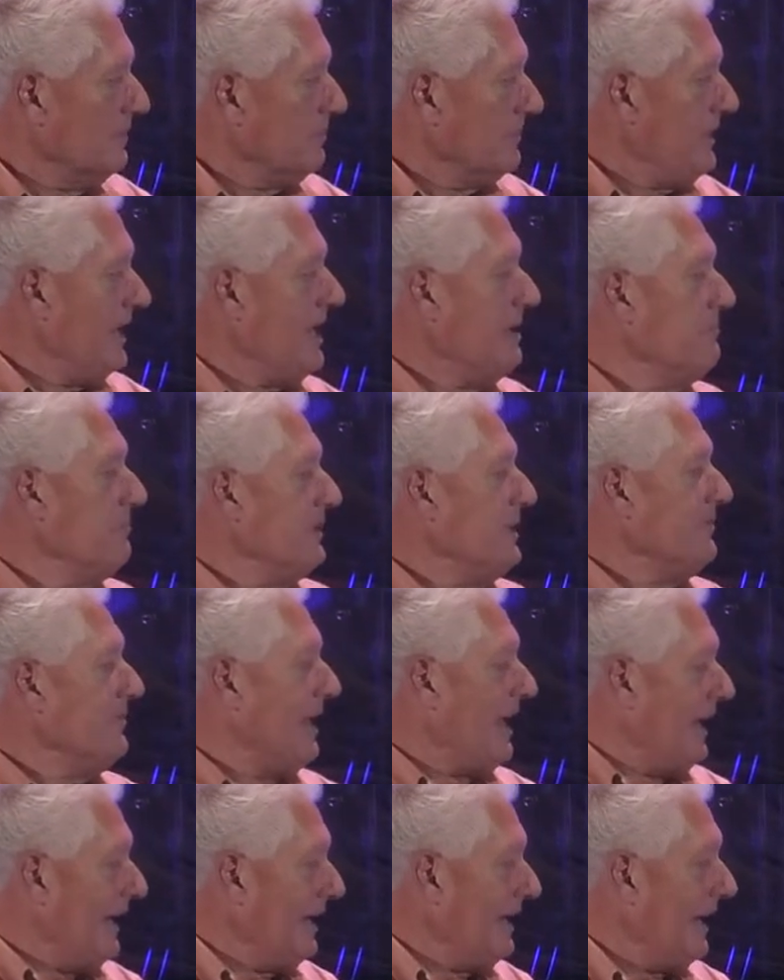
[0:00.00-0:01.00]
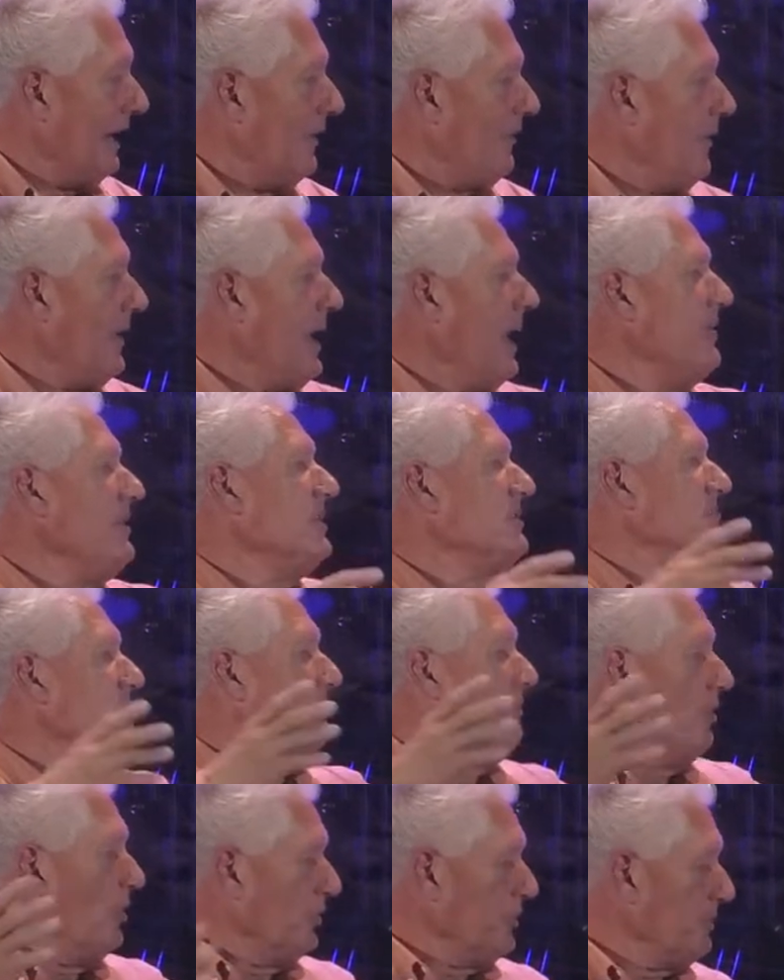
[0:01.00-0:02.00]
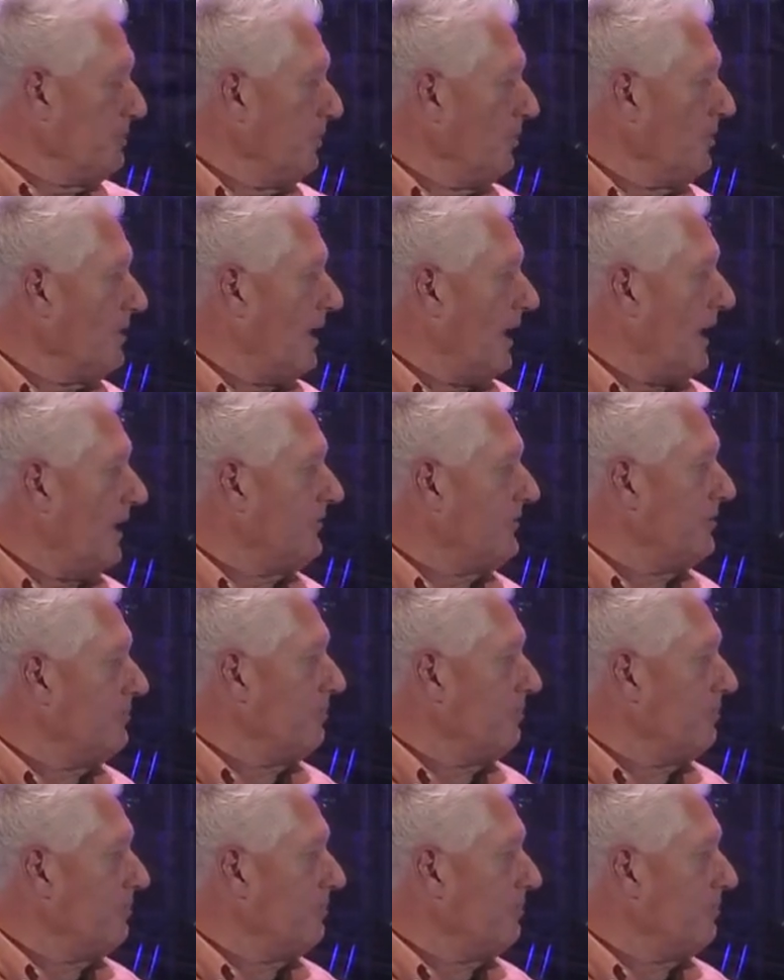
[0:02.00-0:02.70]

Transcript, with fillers: But they didn't believe in a God. They had these multiple gods,